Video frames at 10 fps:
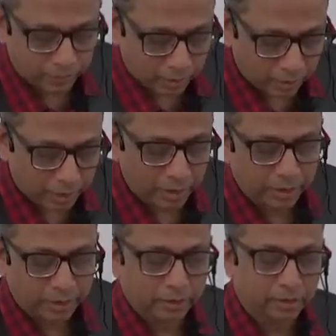here
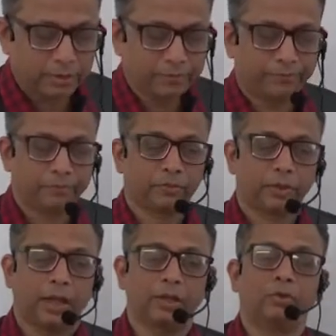it is,
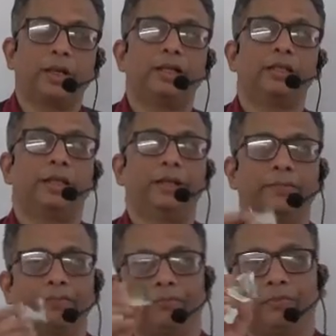as you can
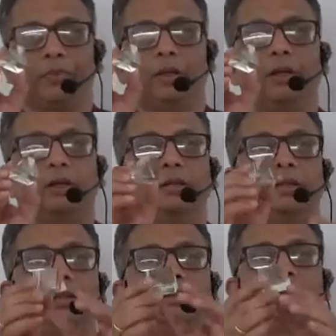see,
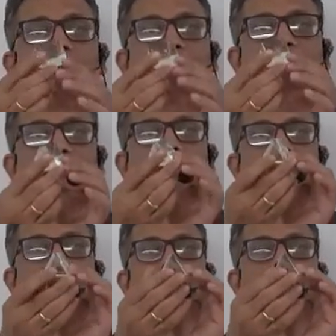this is a
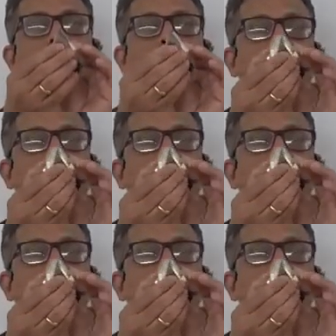prism.